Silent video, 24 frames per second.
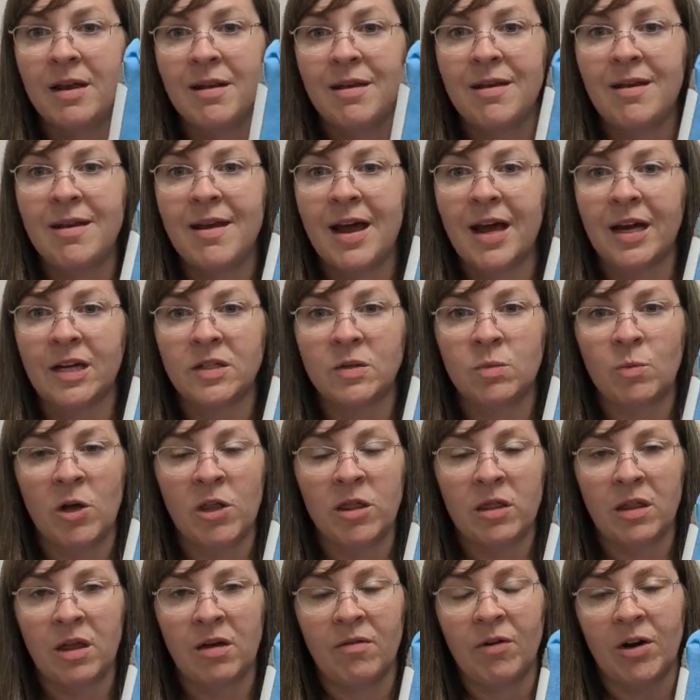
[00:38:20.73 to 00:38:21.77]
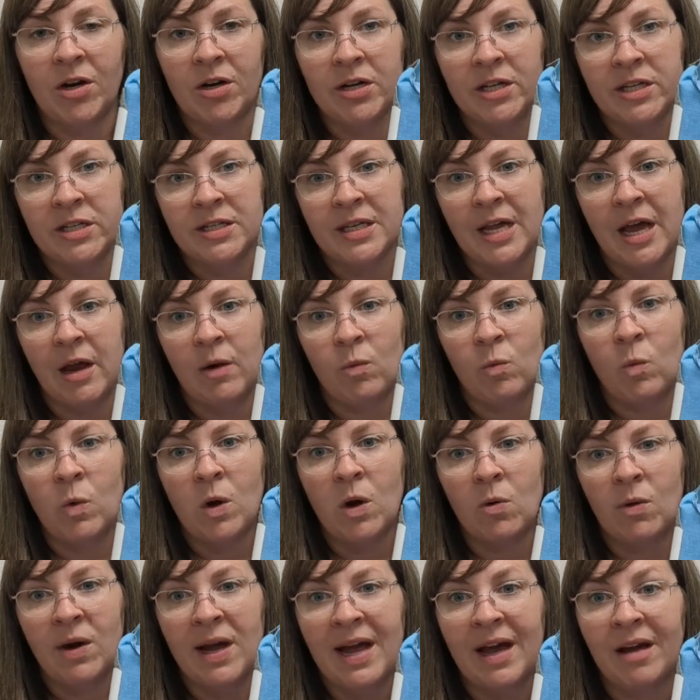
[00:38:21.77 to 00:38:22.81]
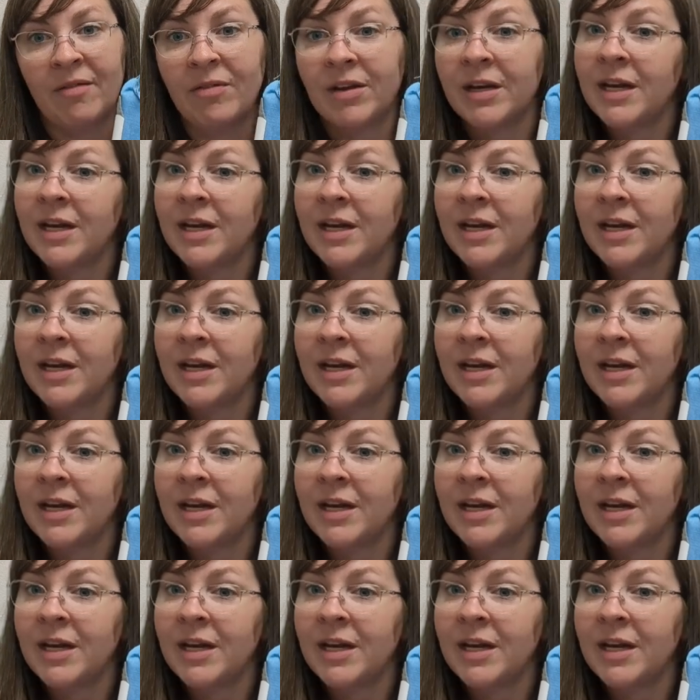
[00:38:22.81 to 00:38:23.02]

next month they've already said won't have